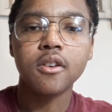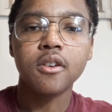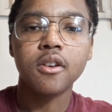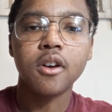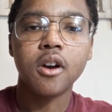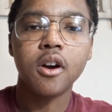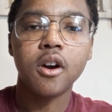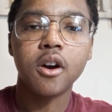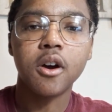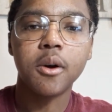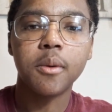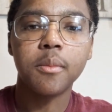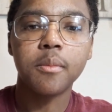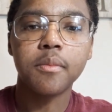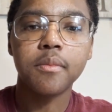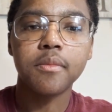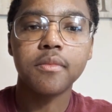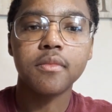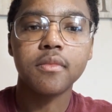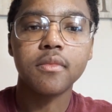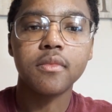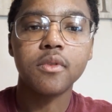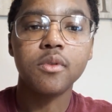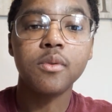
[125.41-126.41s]

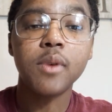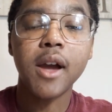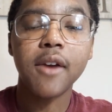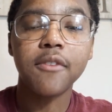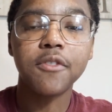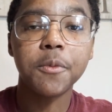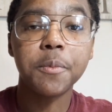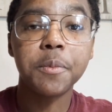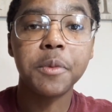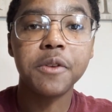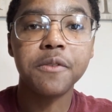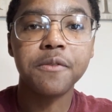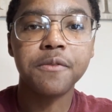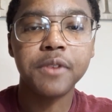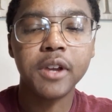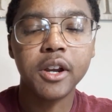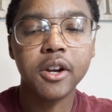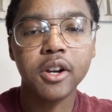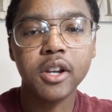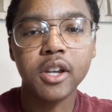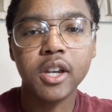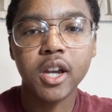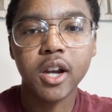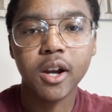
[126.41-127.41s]
You have to be
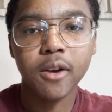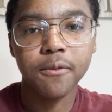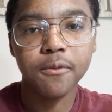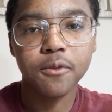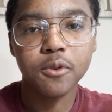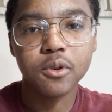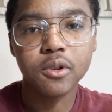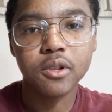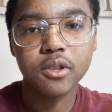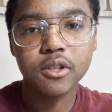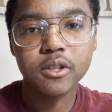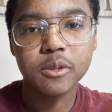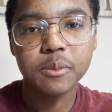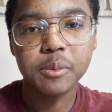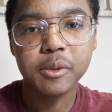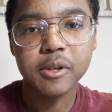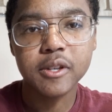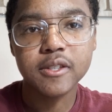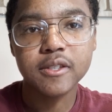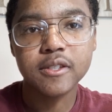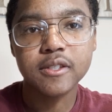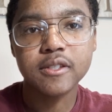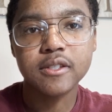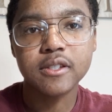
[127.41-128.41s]
very careful on those
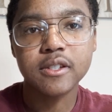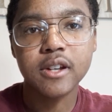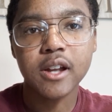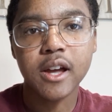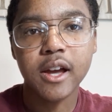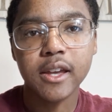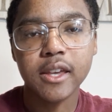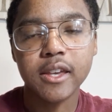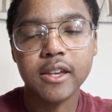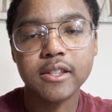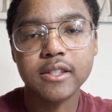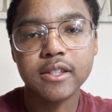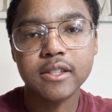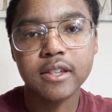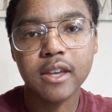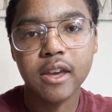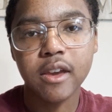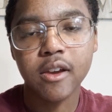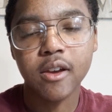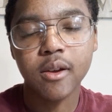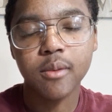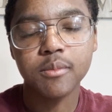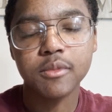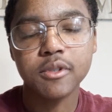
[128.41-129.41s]
places to not get
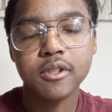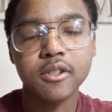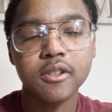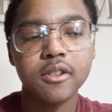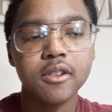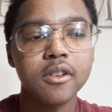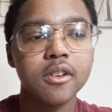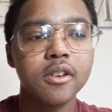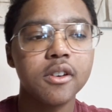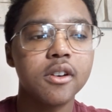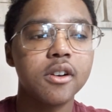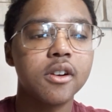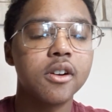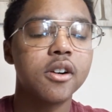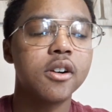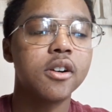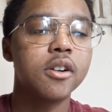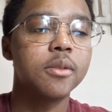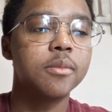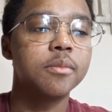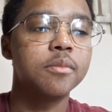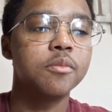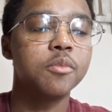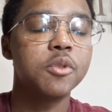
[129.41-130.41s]
scammed,
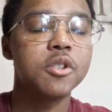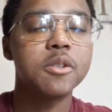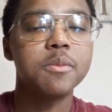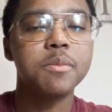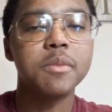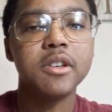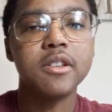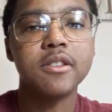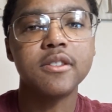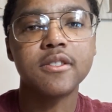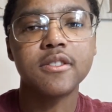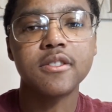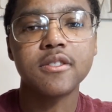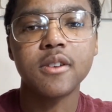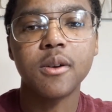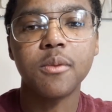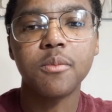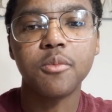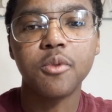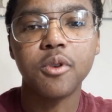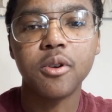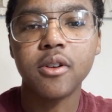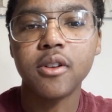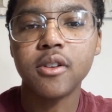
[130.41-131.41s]
which means
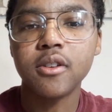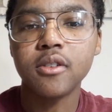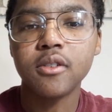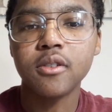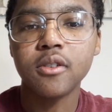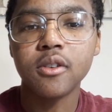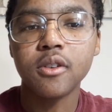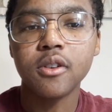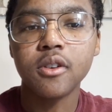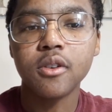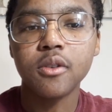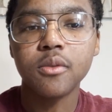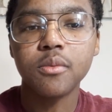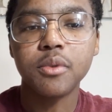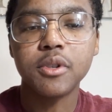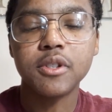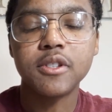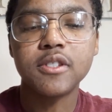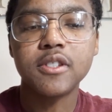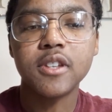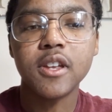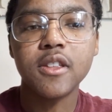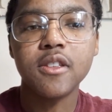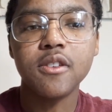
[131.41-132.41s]
someone would
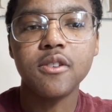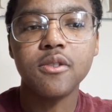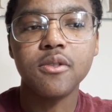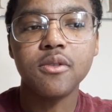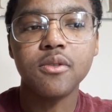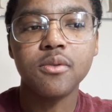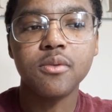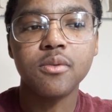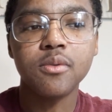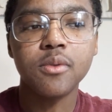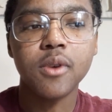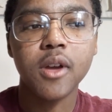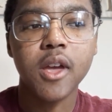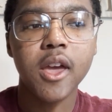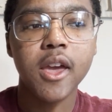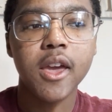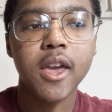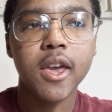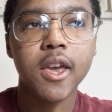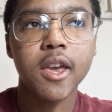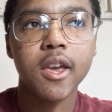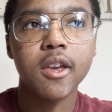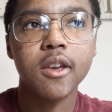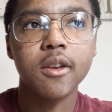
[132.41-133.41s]
send you
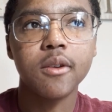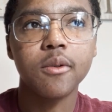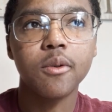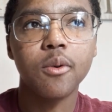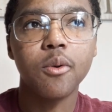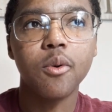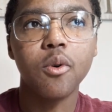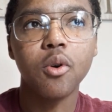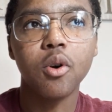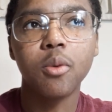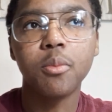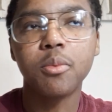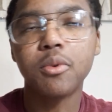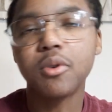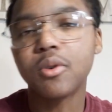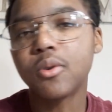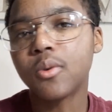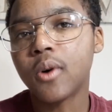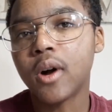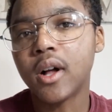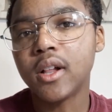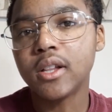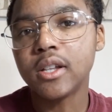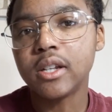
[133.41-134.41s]
a horrible
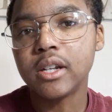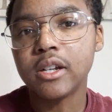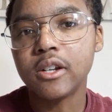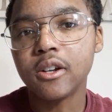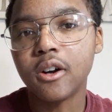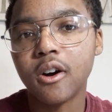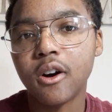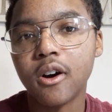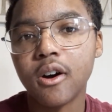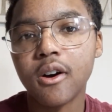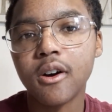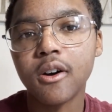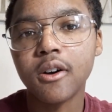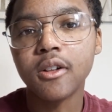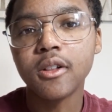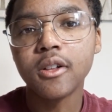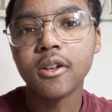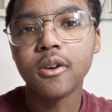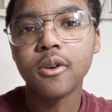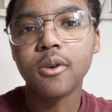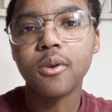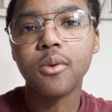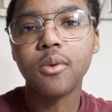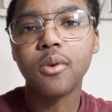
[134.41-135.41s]
quality doll
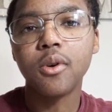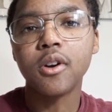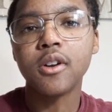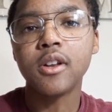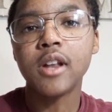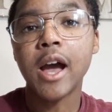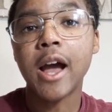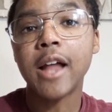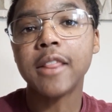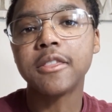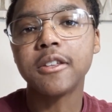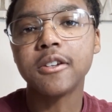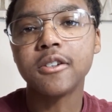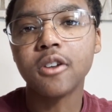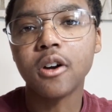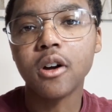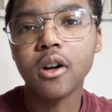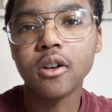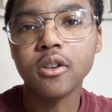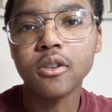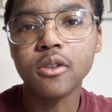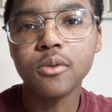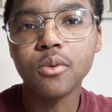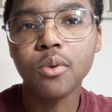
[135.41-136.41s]
or not the
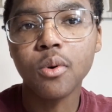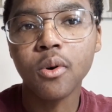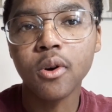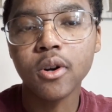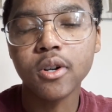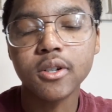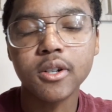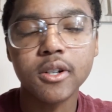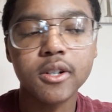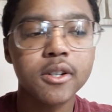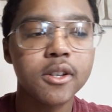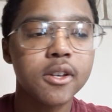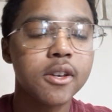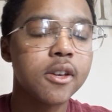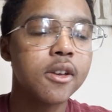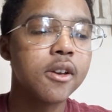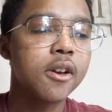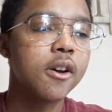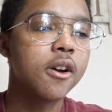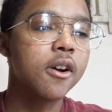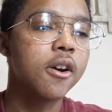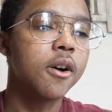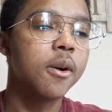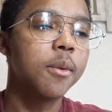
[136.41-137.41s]
doll you ordered.
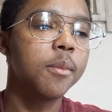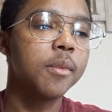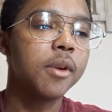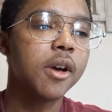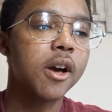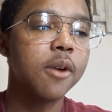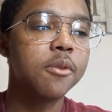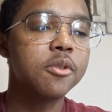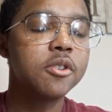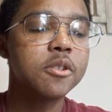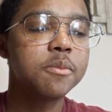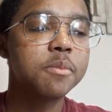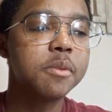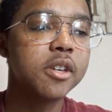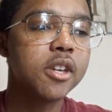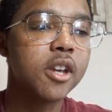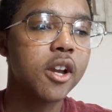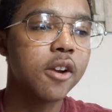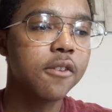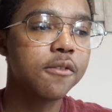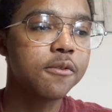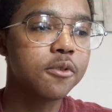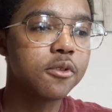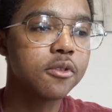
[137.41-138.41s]
I would just be
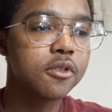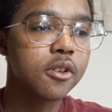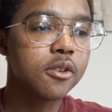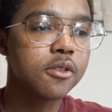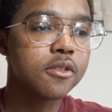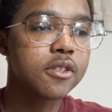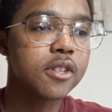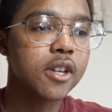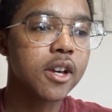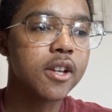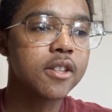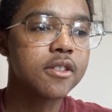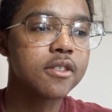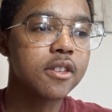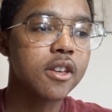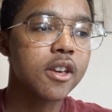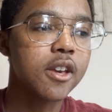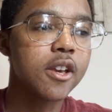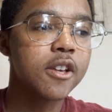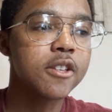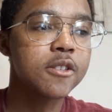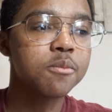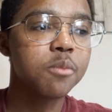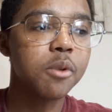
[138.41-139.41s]
careful on those sites,
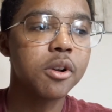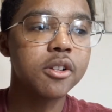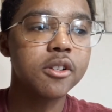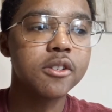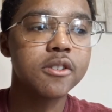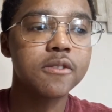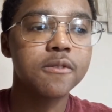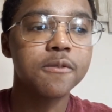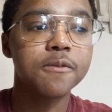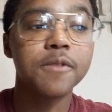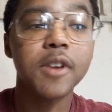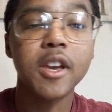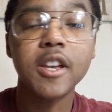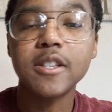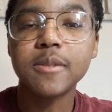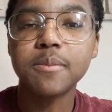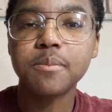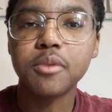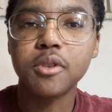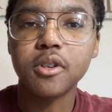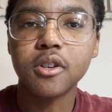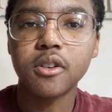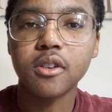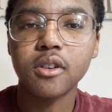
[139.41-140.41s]
as well as
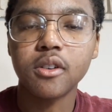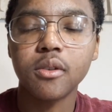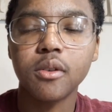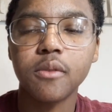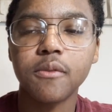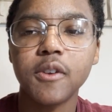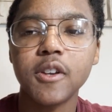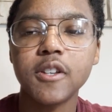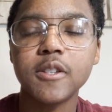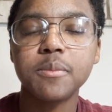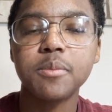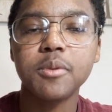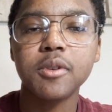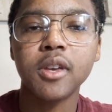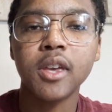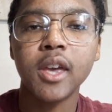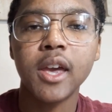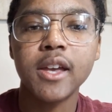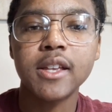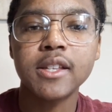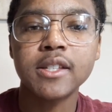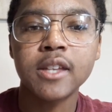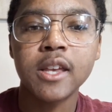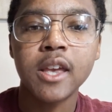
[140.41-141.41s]
Facebook. Facebook
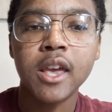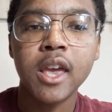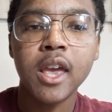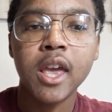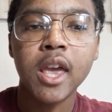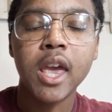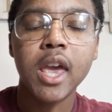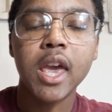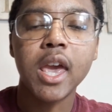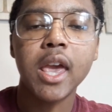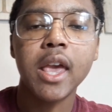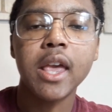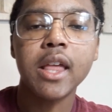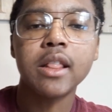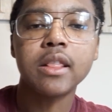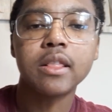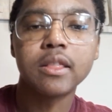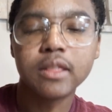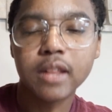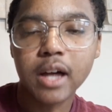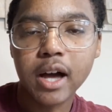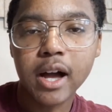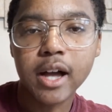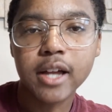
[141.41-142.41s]
has a
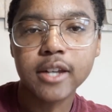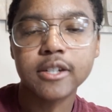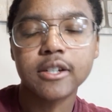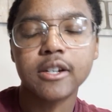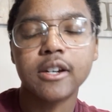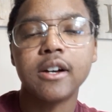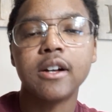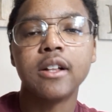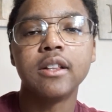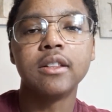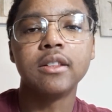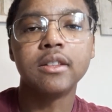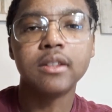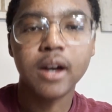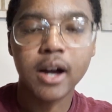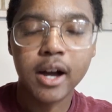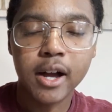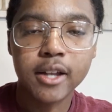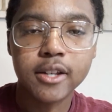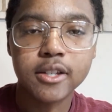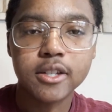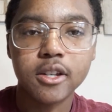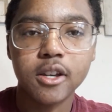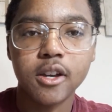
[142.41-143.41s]
lot
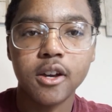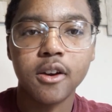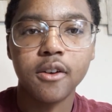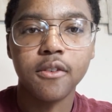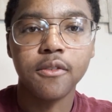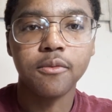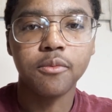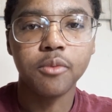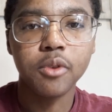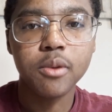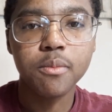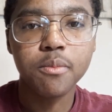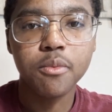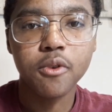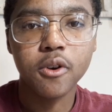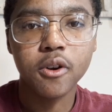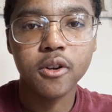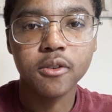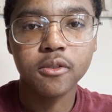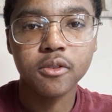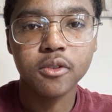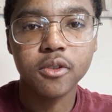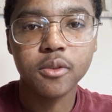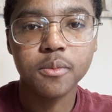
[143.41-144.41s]
of
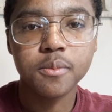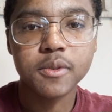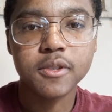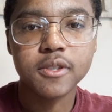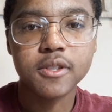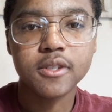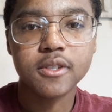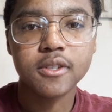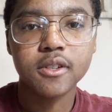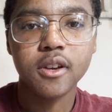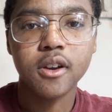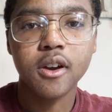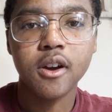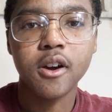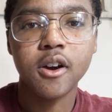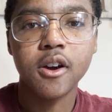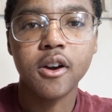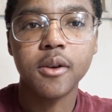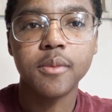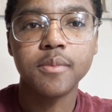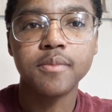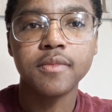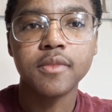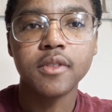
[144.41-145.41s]
reborn groups
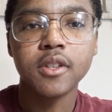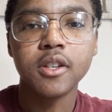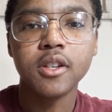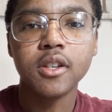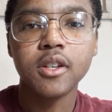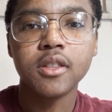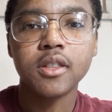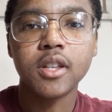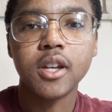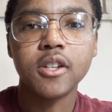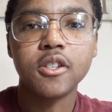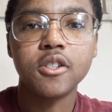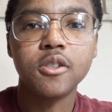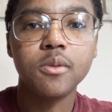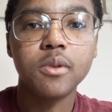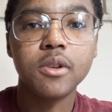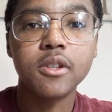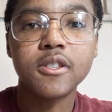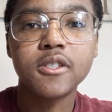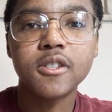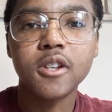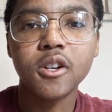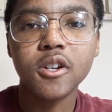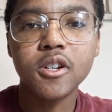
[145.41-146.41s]
that you
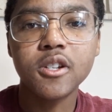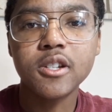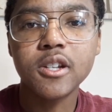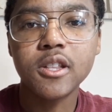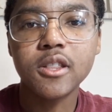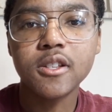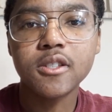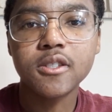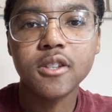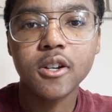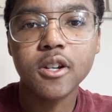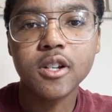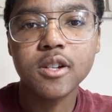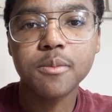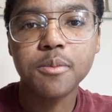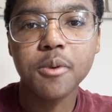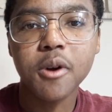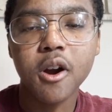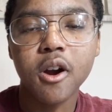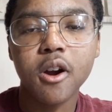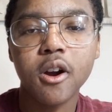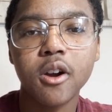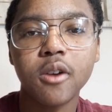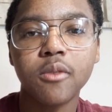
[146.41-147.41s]
can search in the search
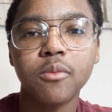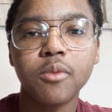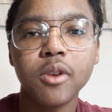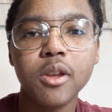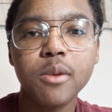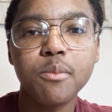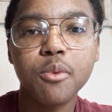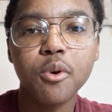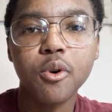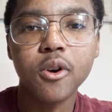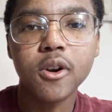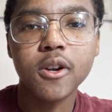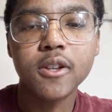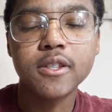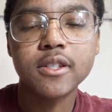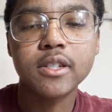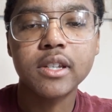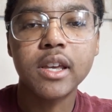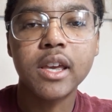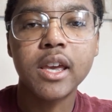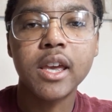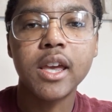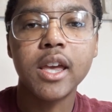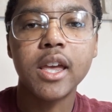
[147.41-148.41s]
bar, reborns,
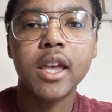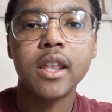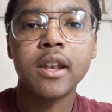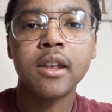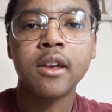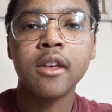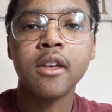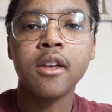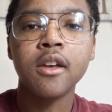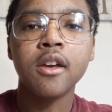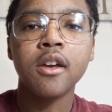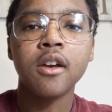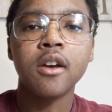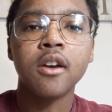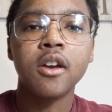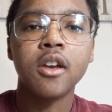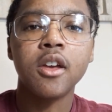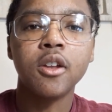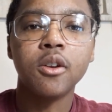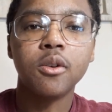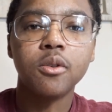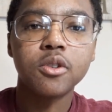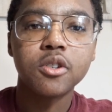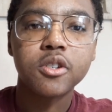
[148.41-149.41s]
and
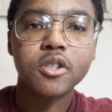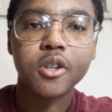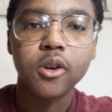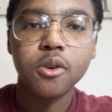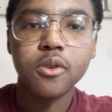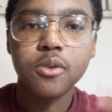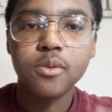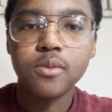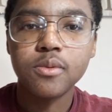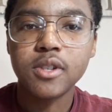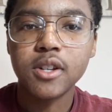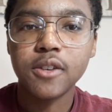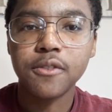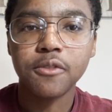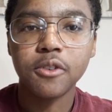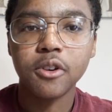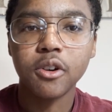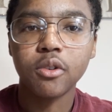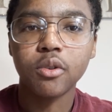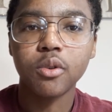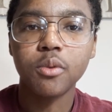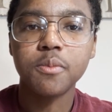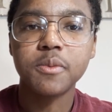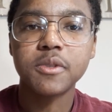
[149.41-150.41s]
it'll show you
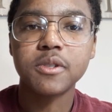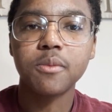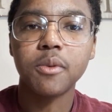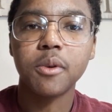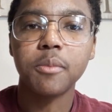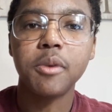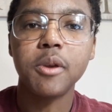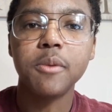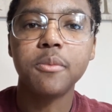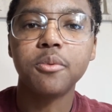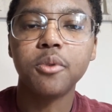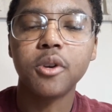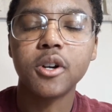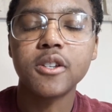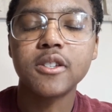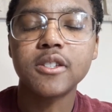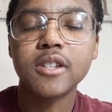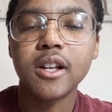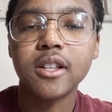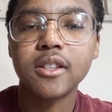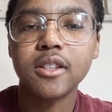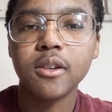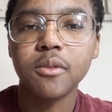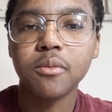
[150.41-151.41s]
different groups where people are
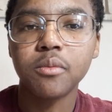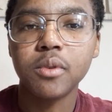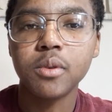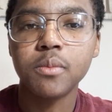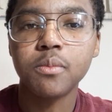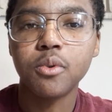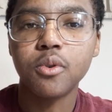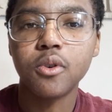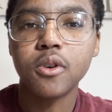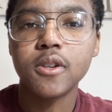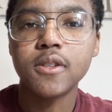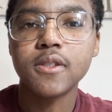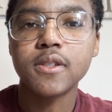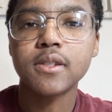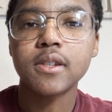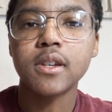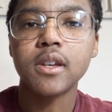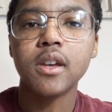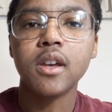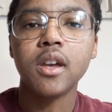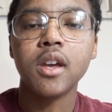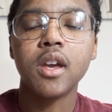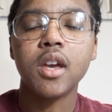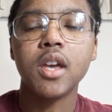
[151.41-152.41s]
selling reborns.
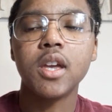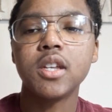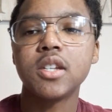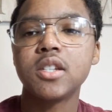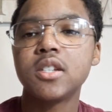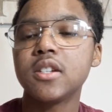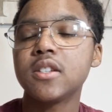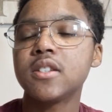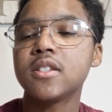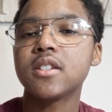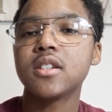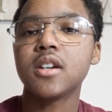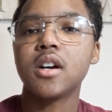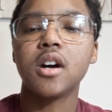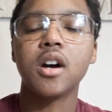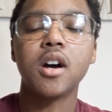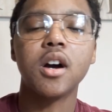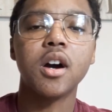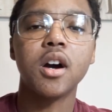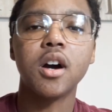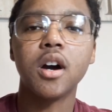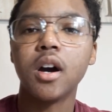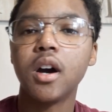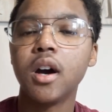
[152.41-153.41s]
It's just,
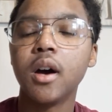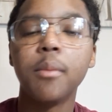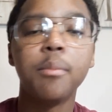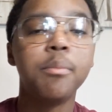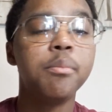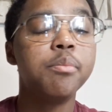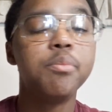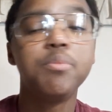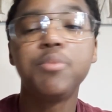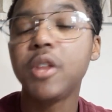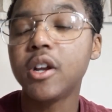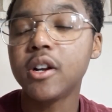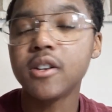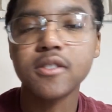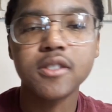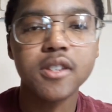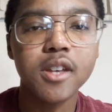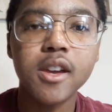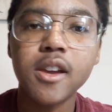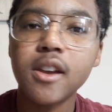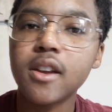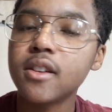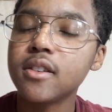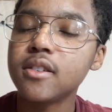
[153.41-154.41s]
there's
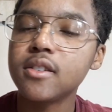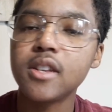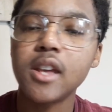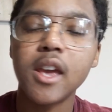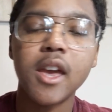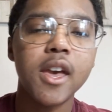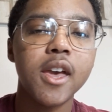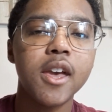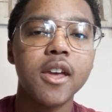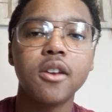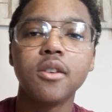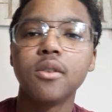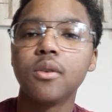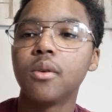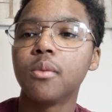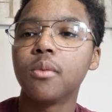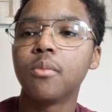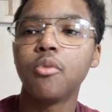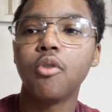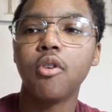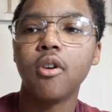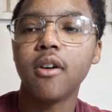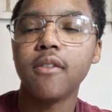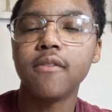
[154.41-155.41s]
like 10 or
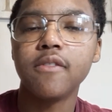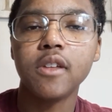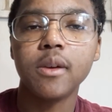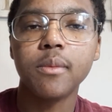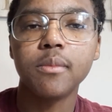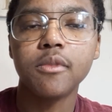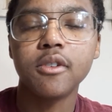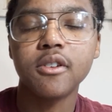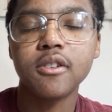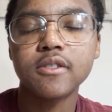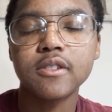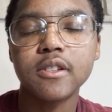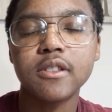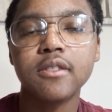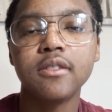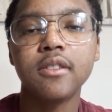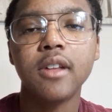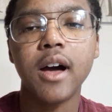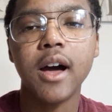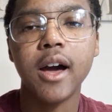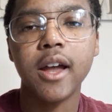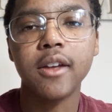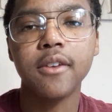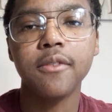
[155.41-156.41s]
more of them. There's a
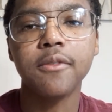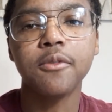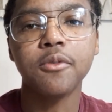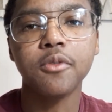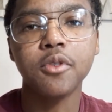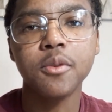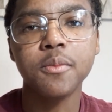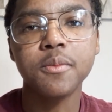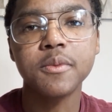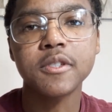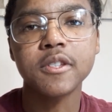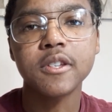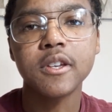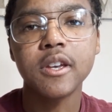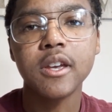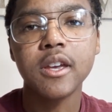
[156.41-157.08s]
lot of groups.